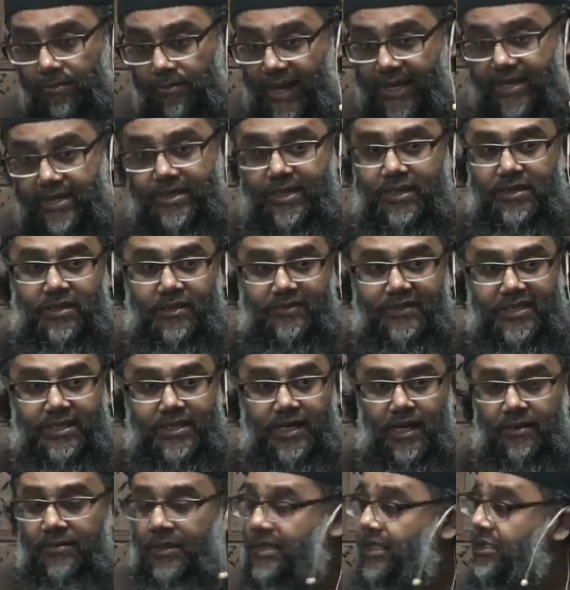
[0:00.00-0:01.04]
basics of
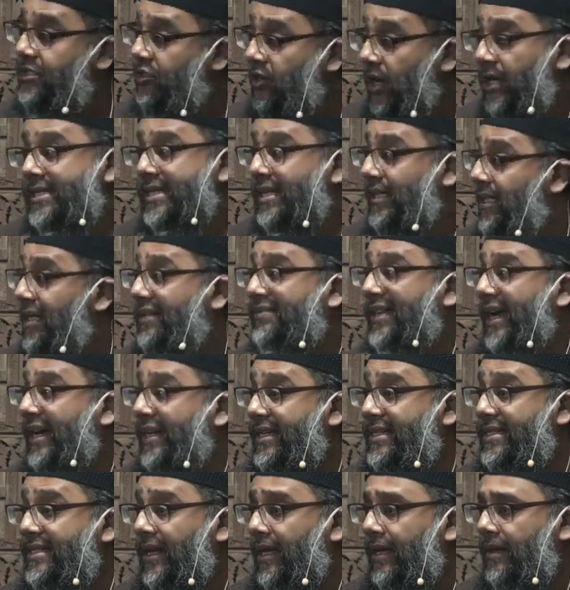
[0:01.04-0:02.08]
Islam and just trying to live
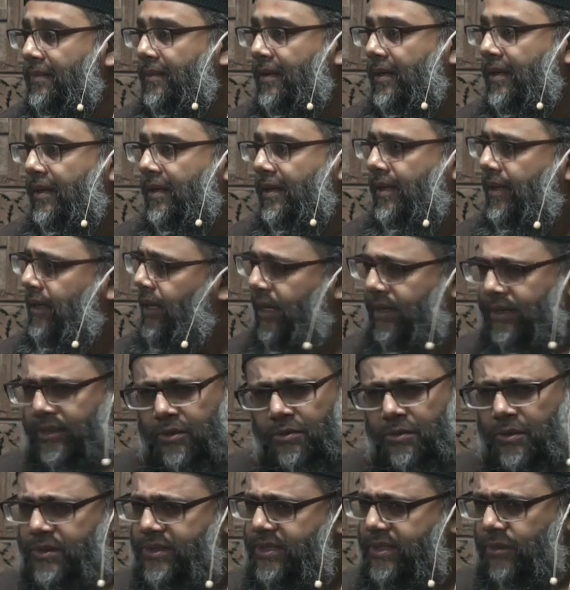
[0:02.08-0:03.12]
that Islam.
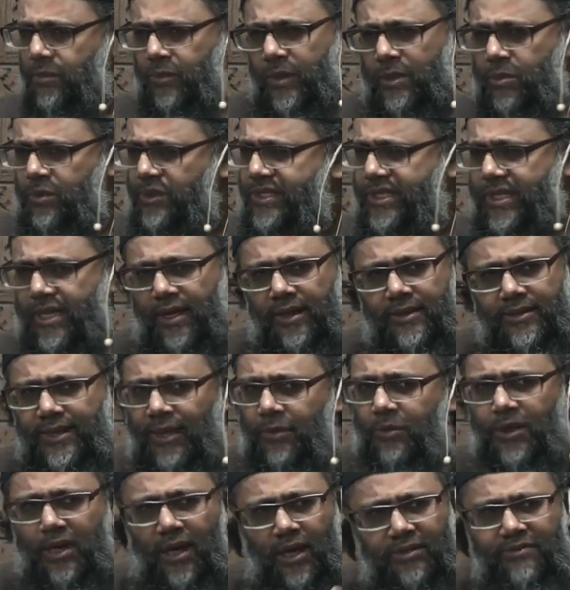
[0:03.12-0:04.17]
We will see Allah
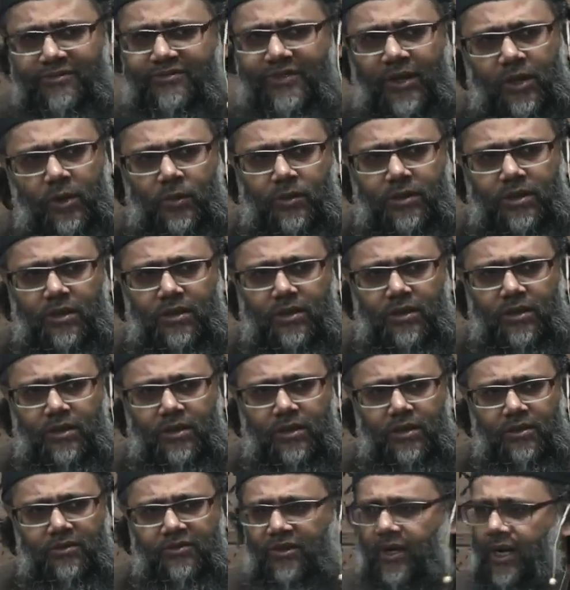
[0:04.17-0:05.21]
will unfold
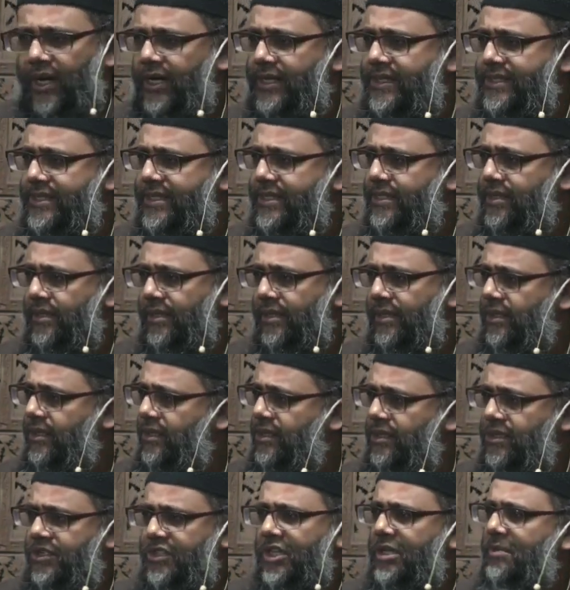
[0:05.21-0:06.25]
for us
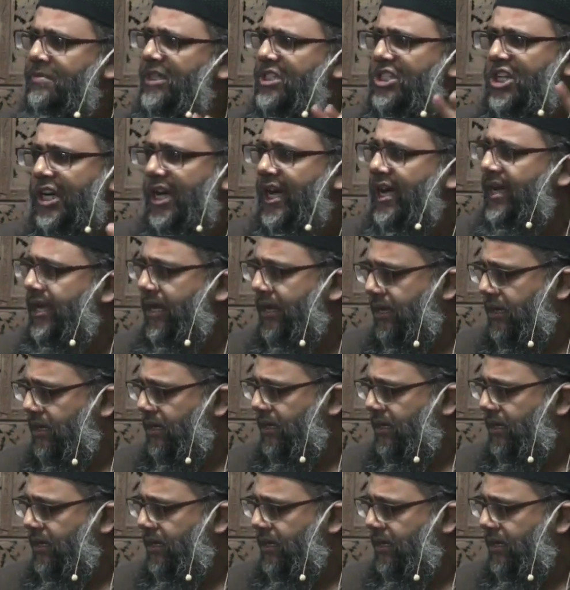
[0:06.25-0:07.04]
so much khair,